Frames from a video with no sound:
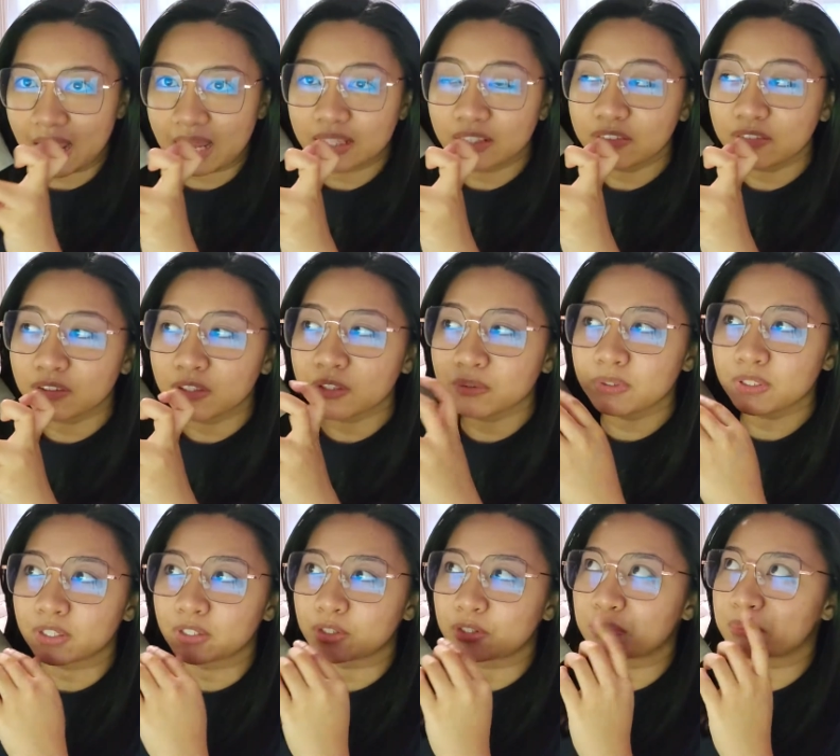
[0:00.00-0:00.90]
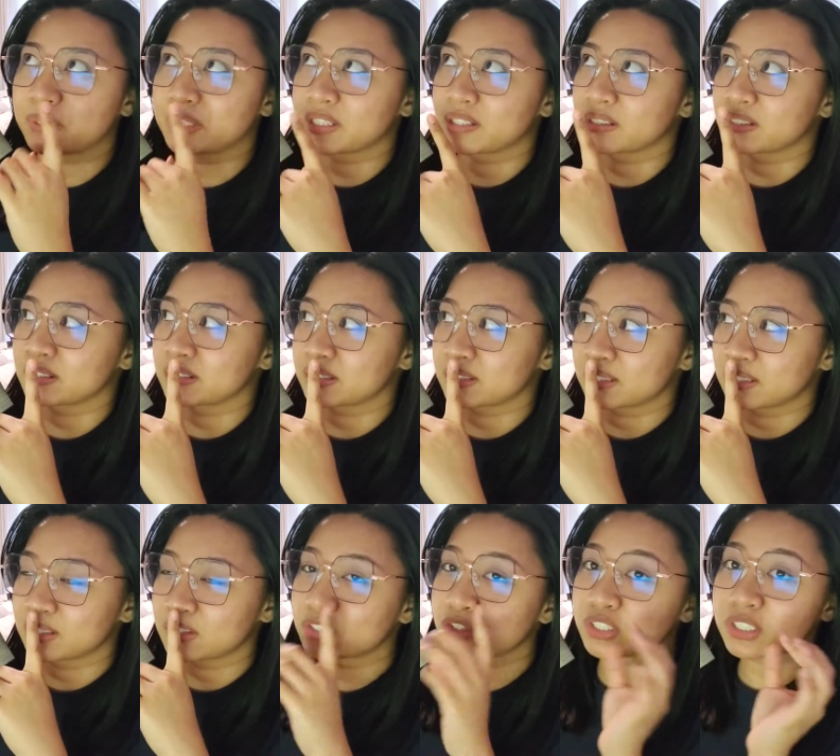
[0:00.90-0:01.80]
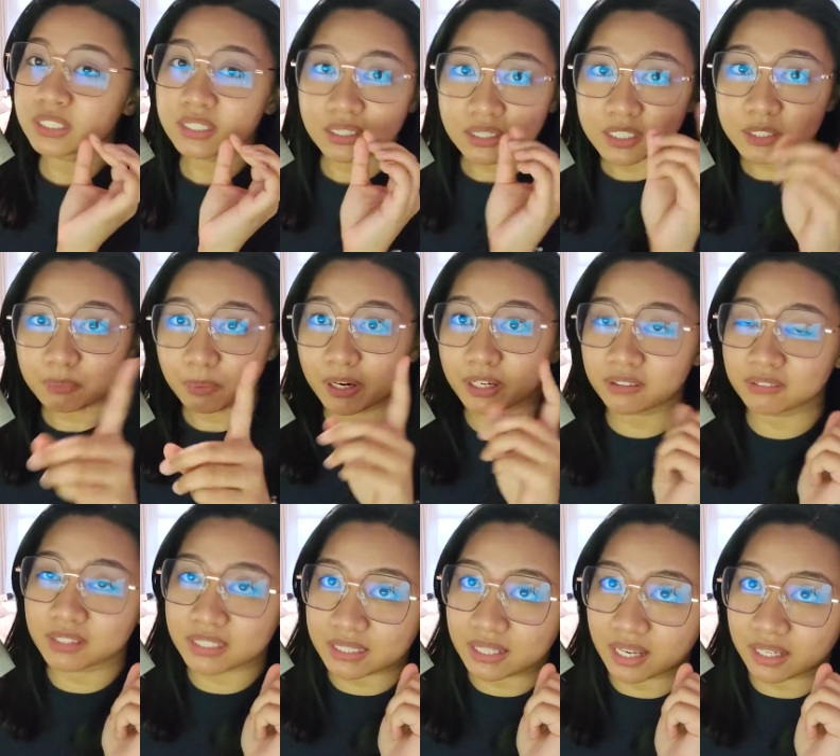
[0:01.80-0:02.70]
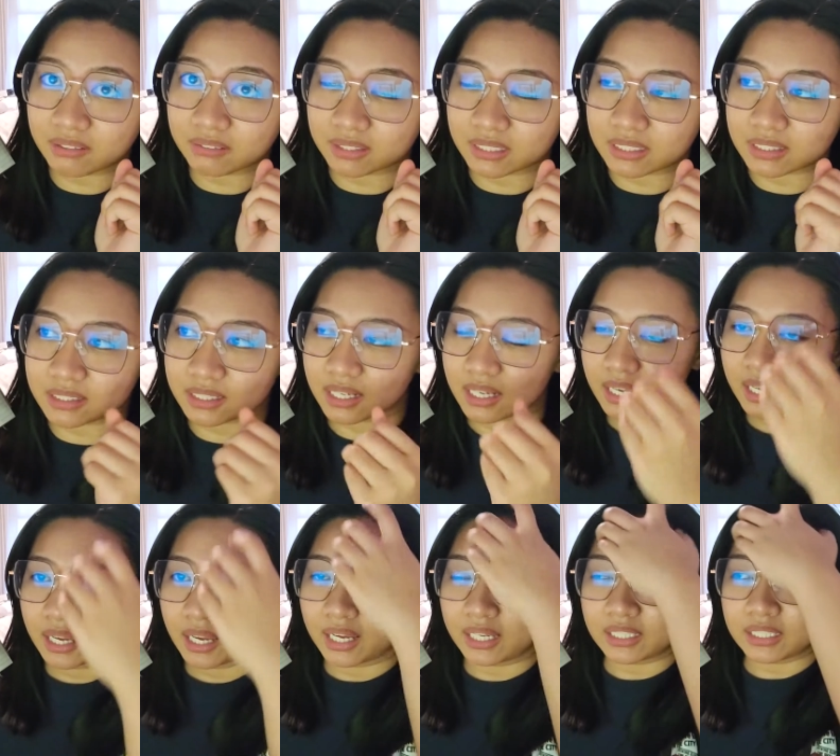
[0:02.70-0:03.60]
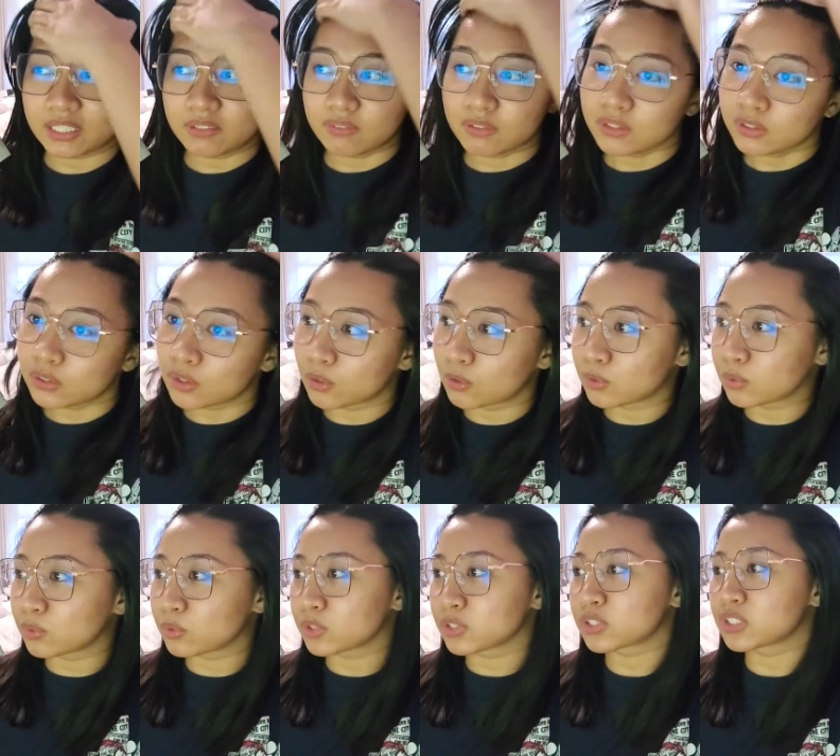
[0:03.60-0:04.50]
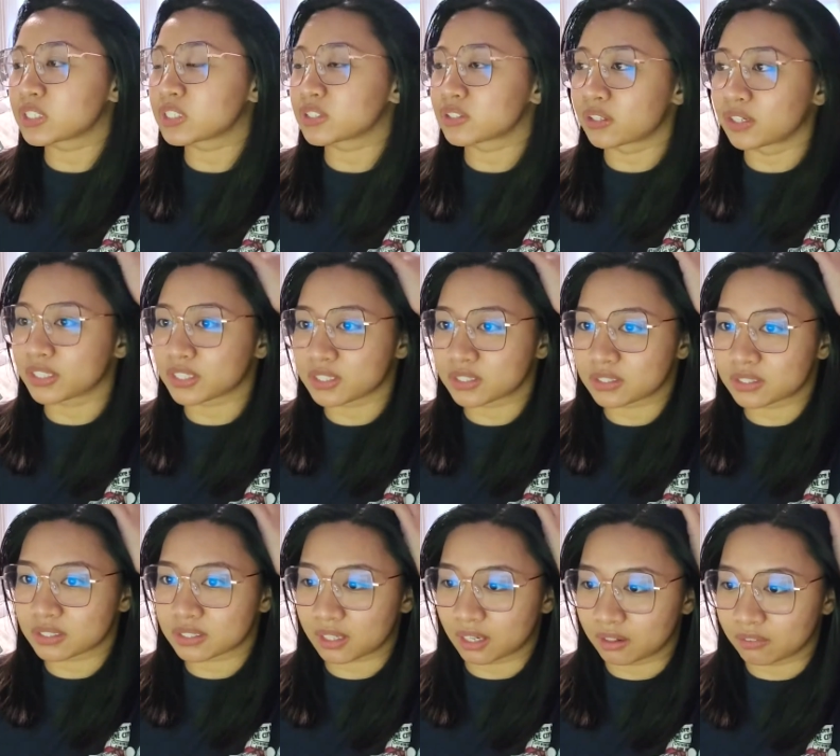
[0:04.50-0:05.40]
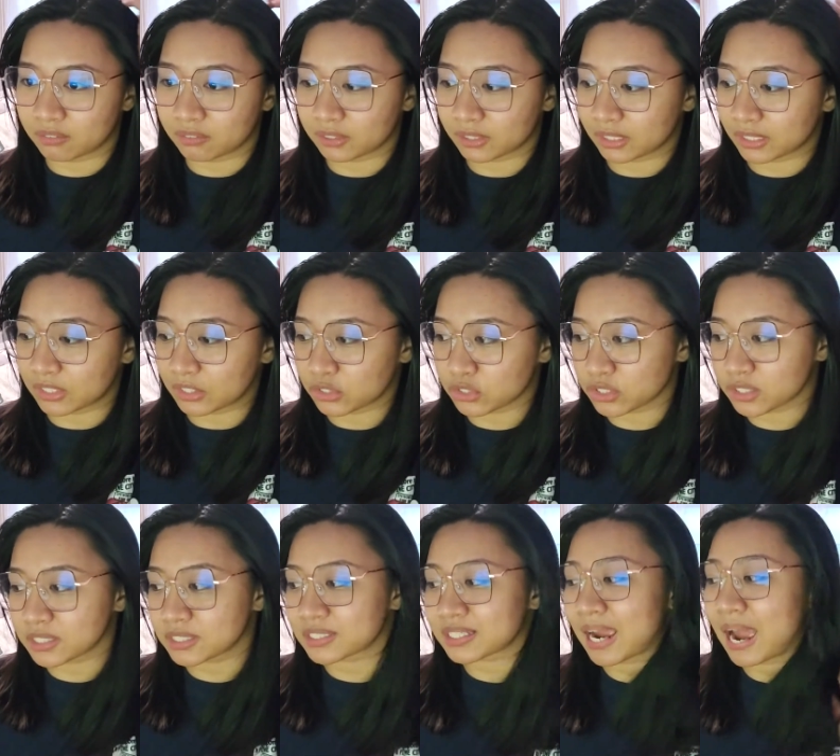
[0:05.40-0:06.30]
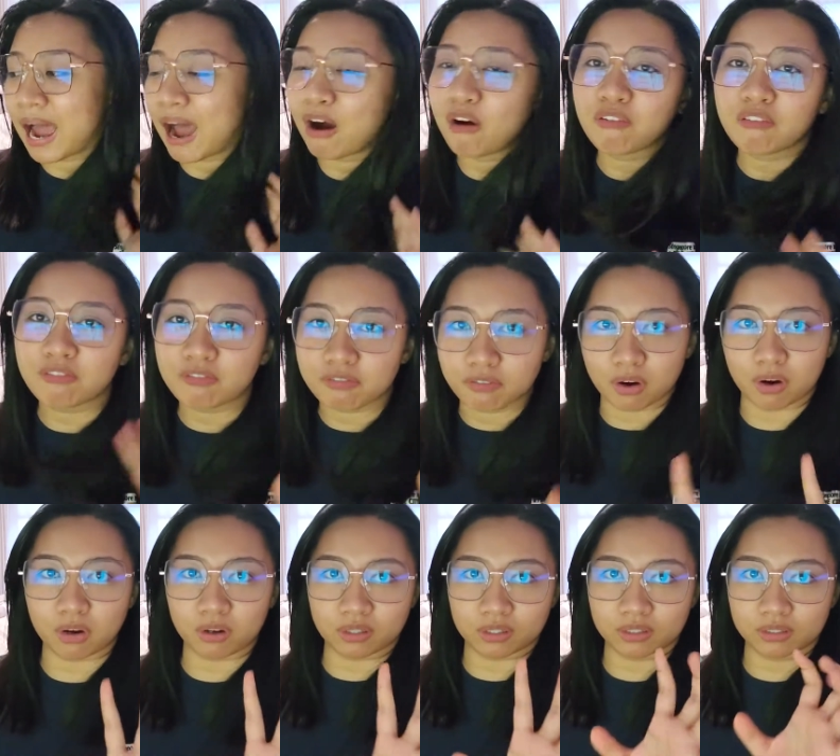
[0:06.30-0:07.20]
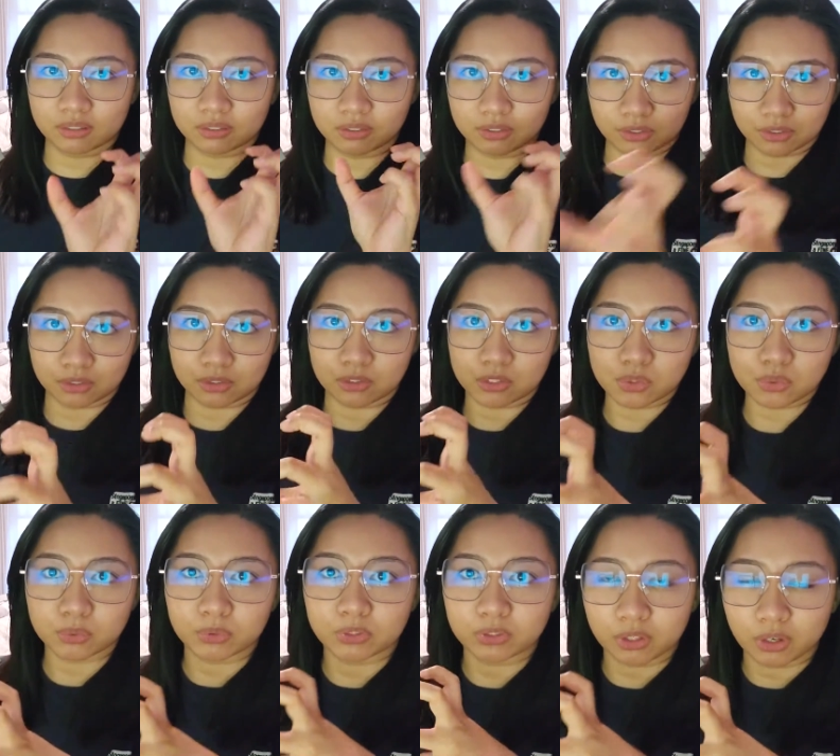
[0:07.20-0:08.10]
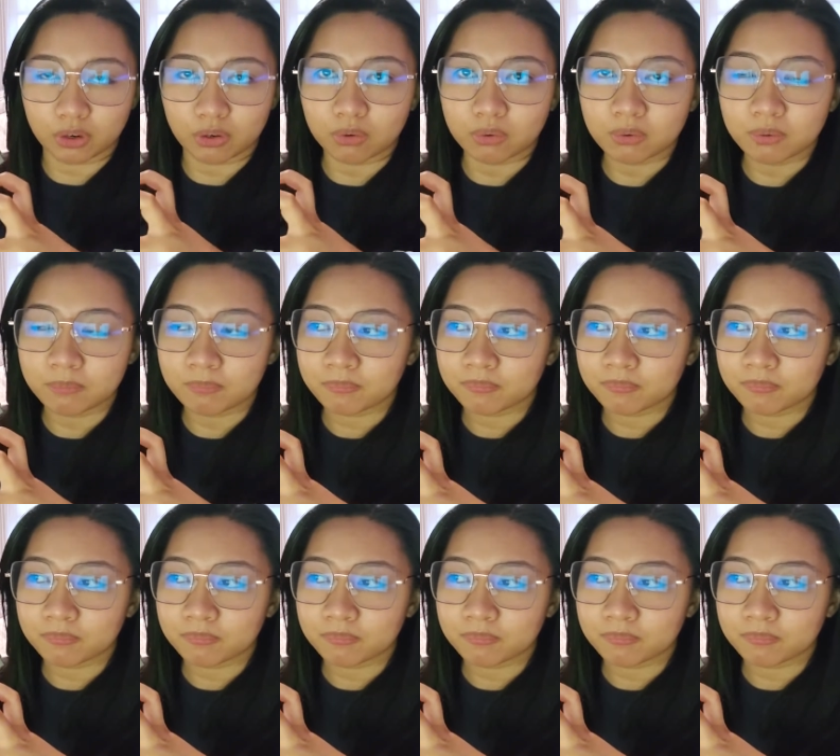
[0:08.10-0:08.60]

I love following her because she is part of this Ivies, and even though she starts discovering just how far the girls will go